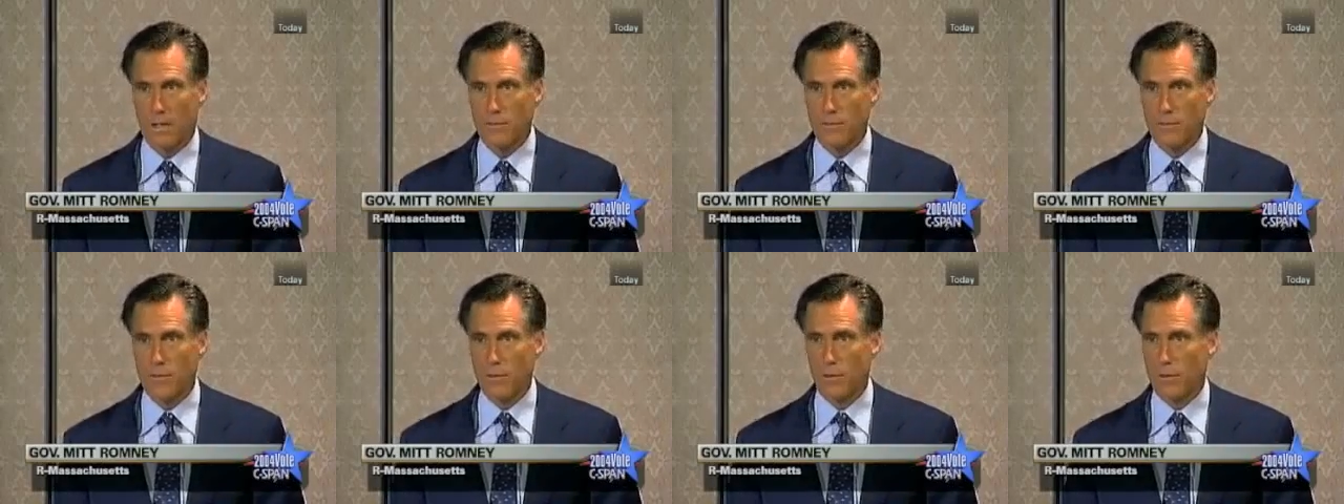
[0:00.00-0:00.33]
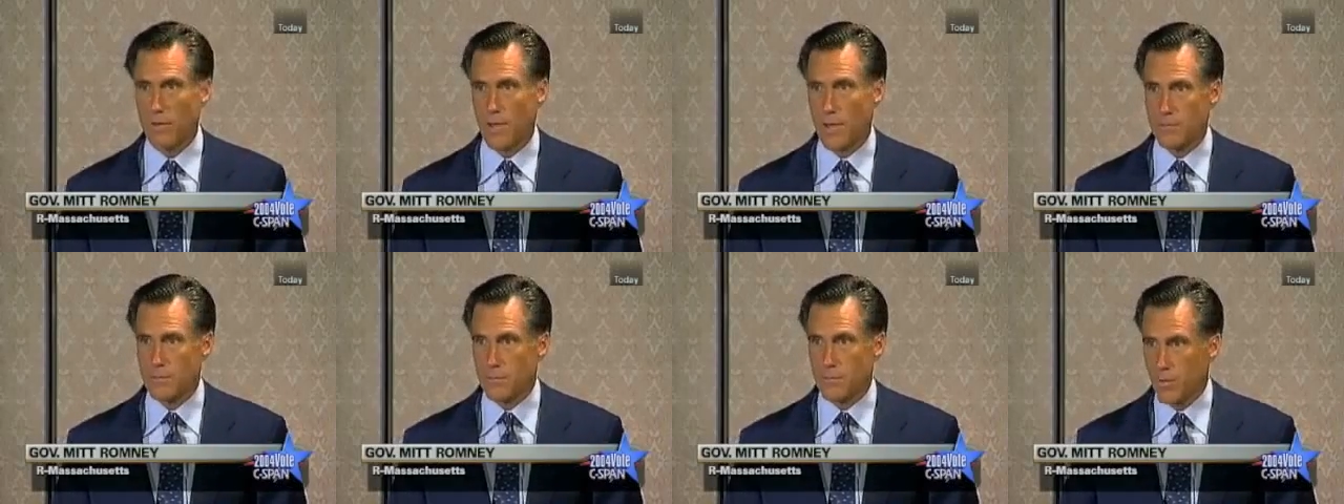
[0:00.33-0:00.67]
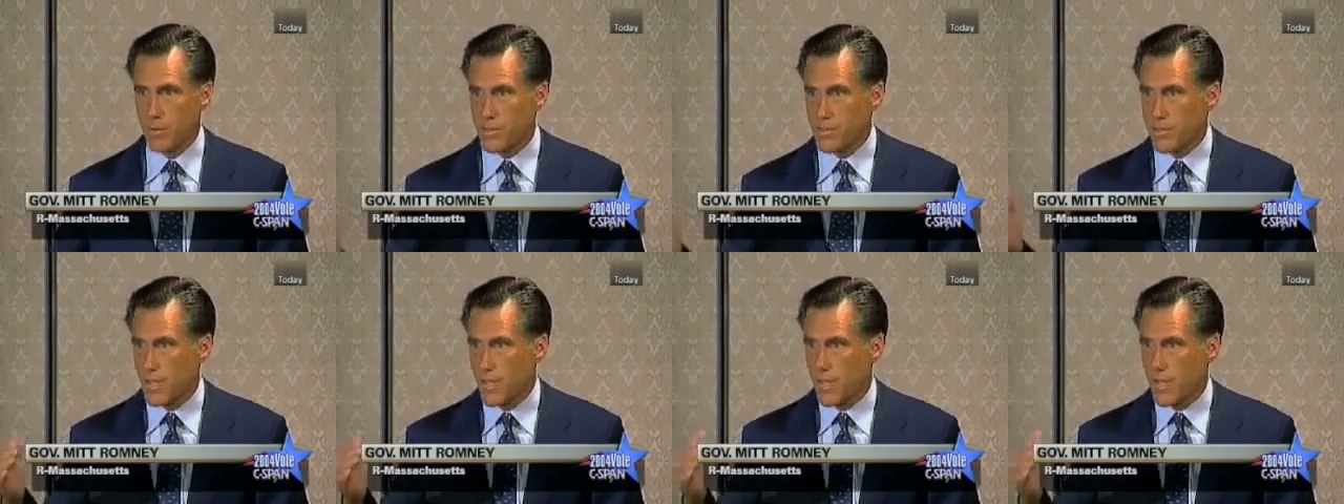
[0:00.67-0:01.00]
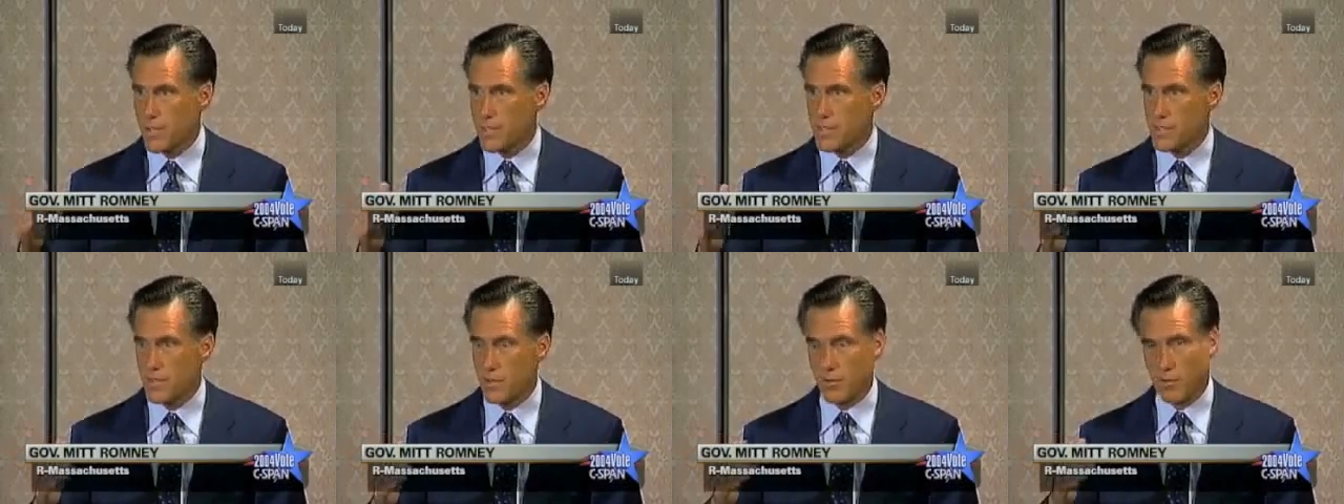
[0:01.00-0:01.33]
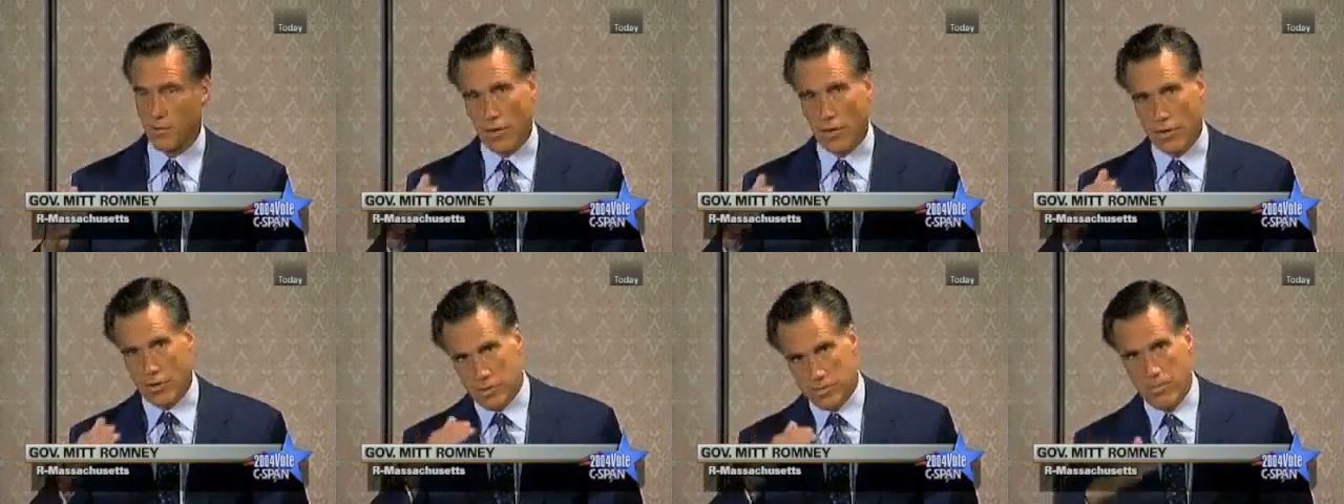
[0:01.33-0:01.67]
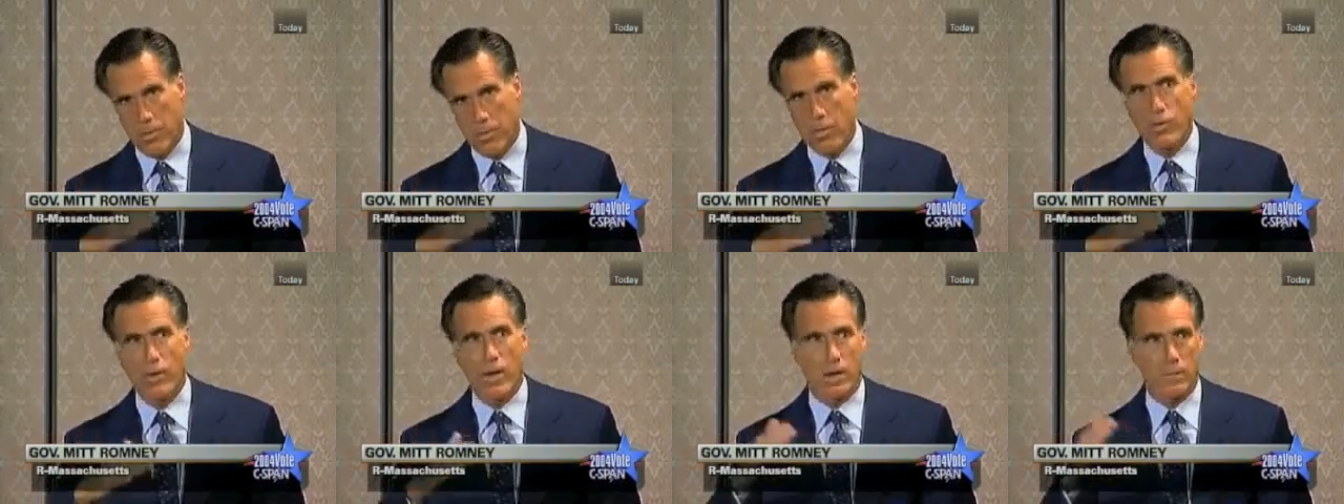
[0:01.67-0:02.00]
Voted on both sides, or
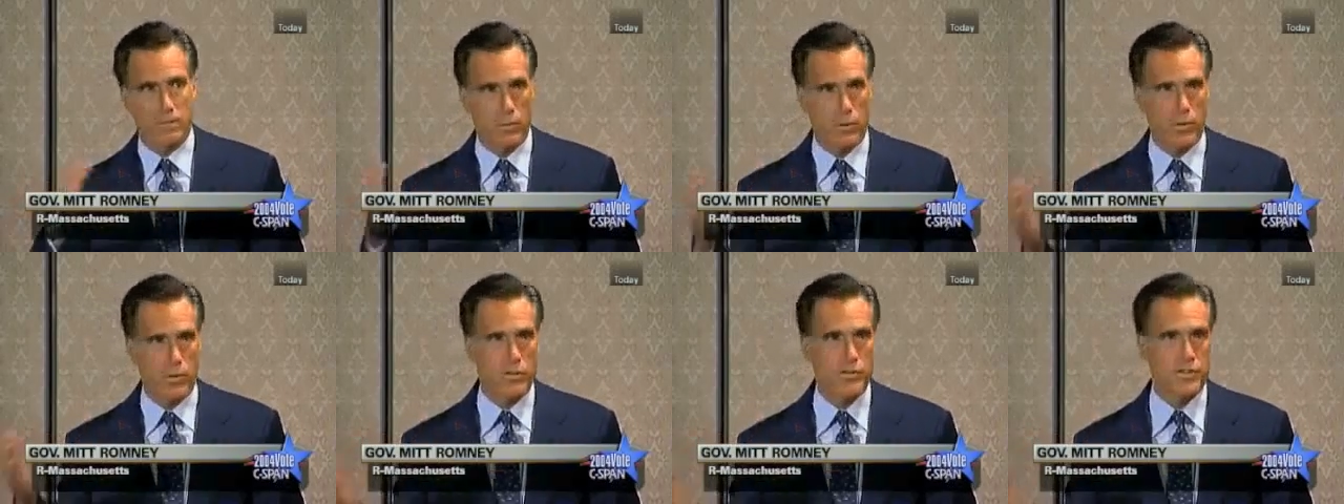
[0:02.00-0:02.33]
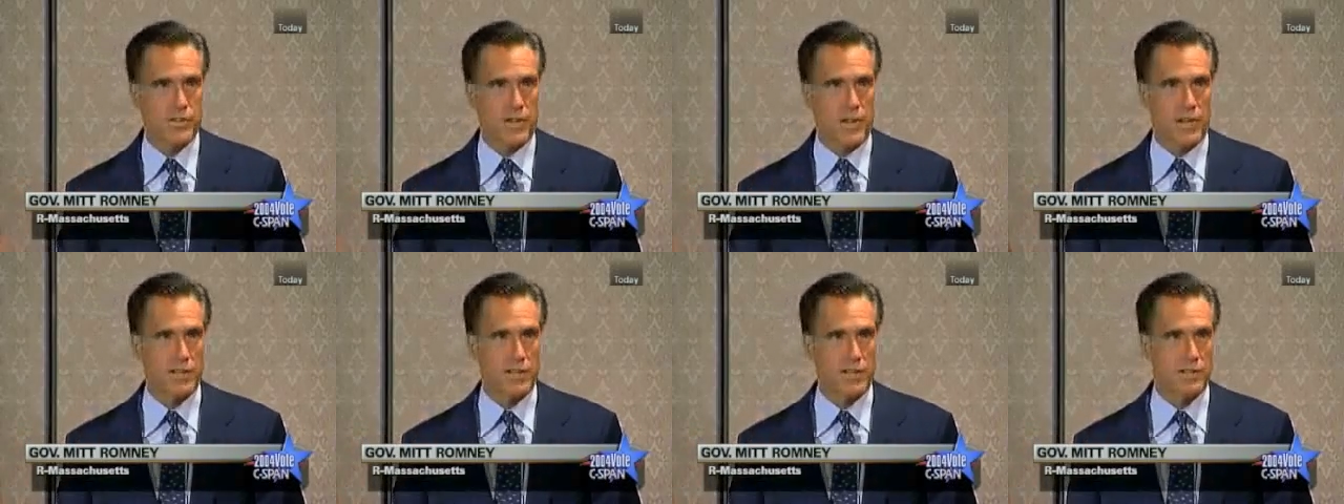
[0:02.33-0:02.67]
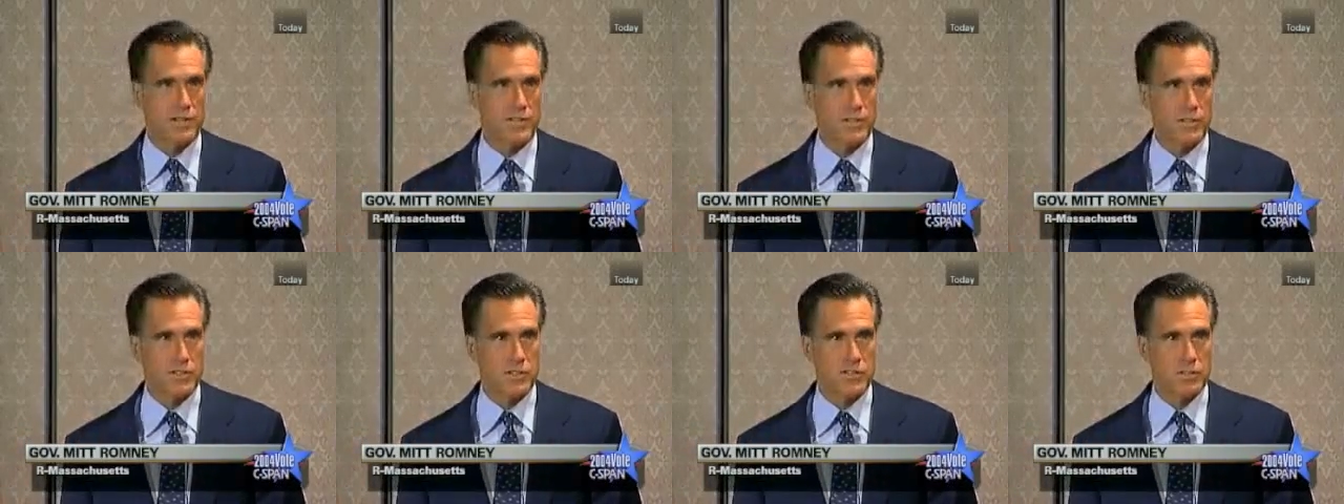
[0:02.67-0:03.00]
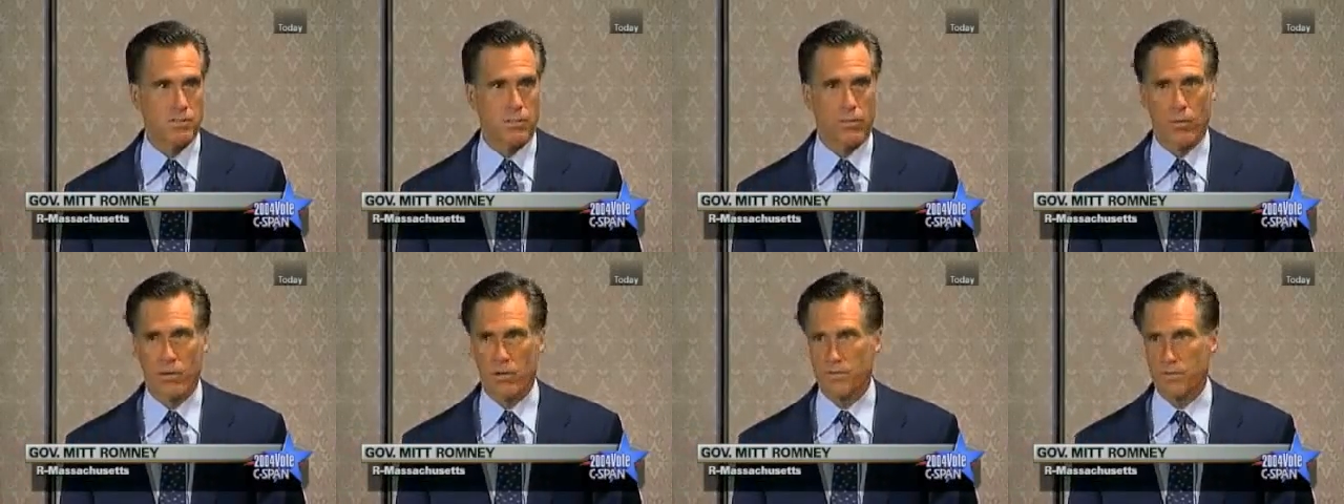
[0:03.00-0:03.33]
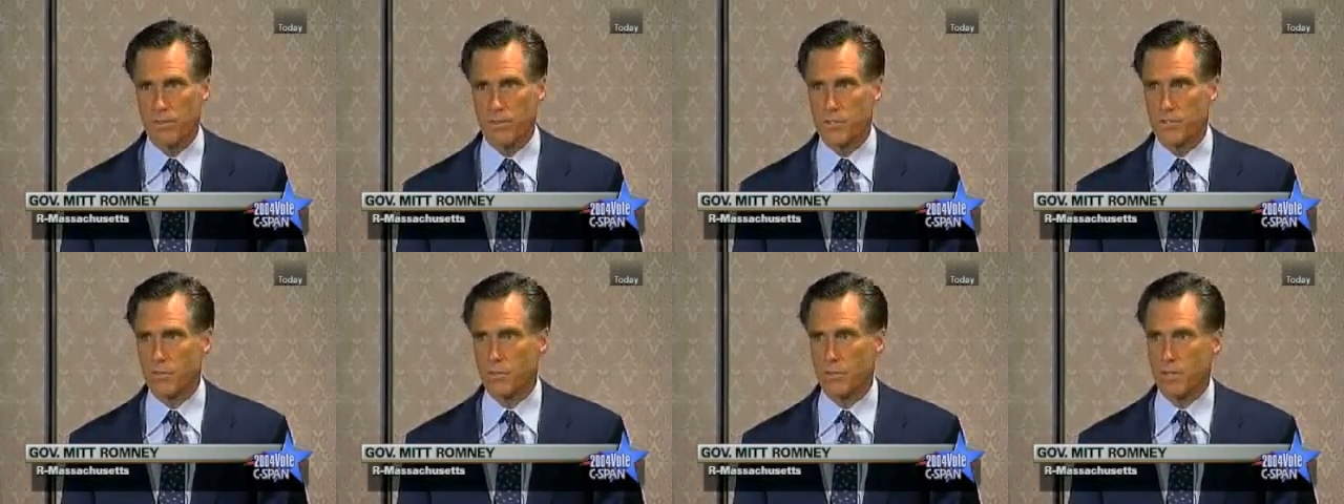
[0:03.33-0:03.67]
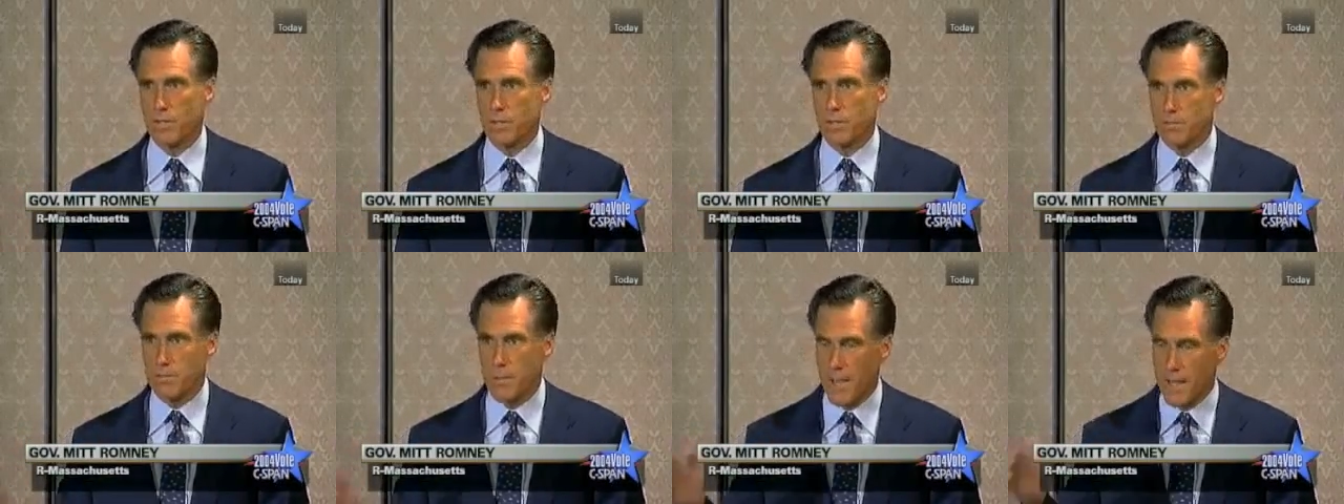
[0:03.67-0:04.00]
spoke on both sides of his support of
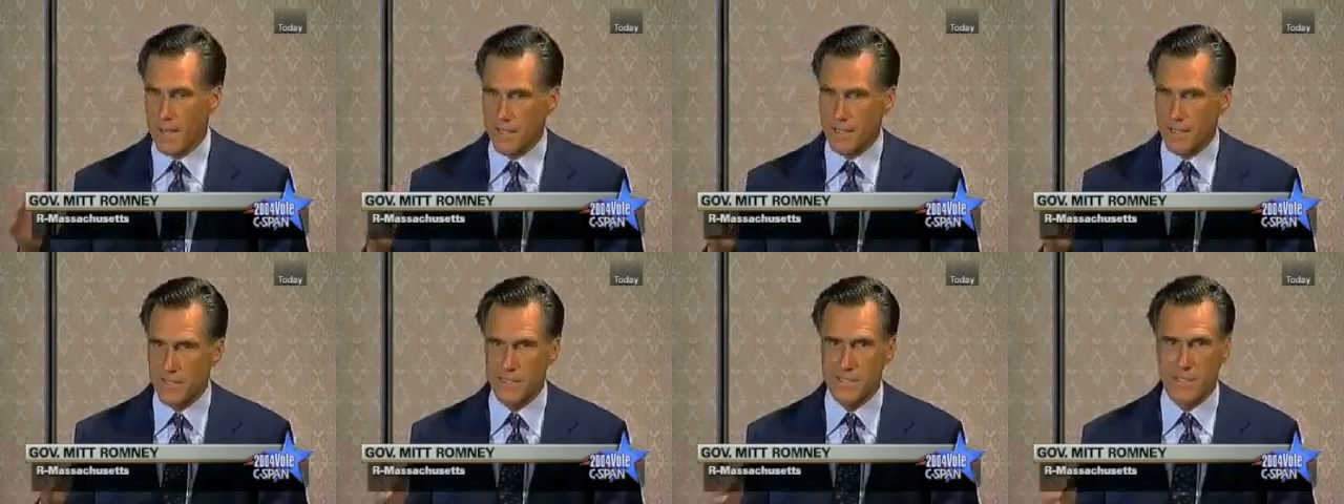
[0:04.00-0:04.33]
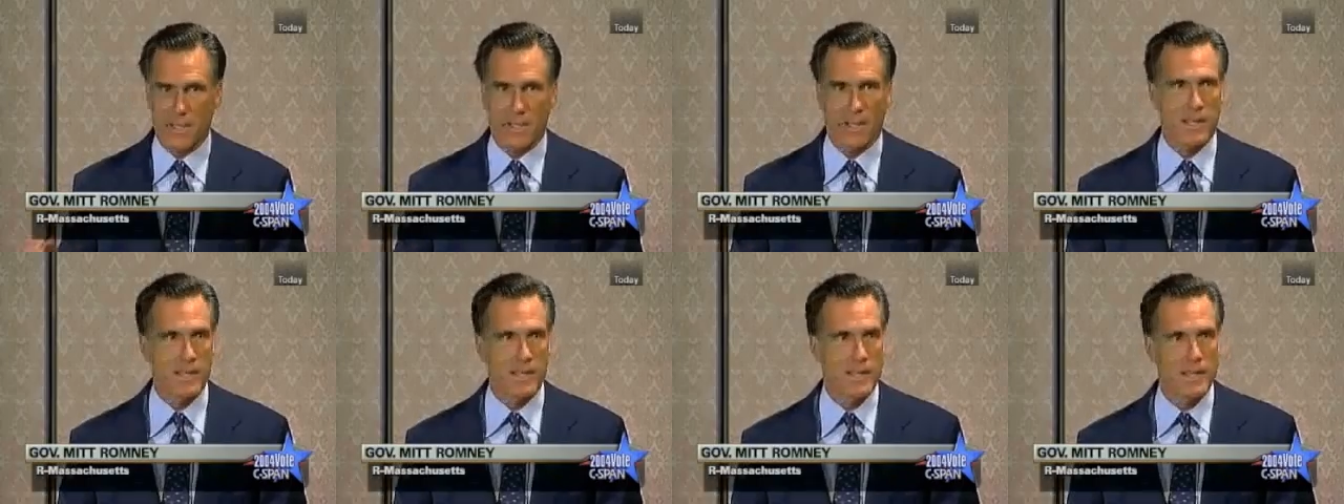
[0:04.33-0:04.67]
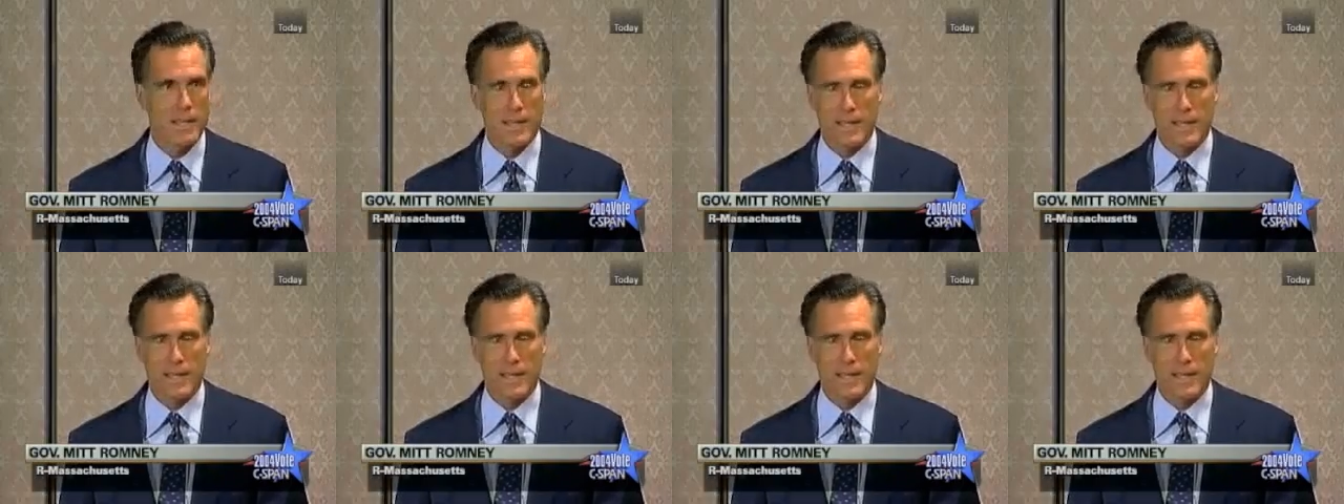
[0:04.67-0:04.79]
Israel and Palestine.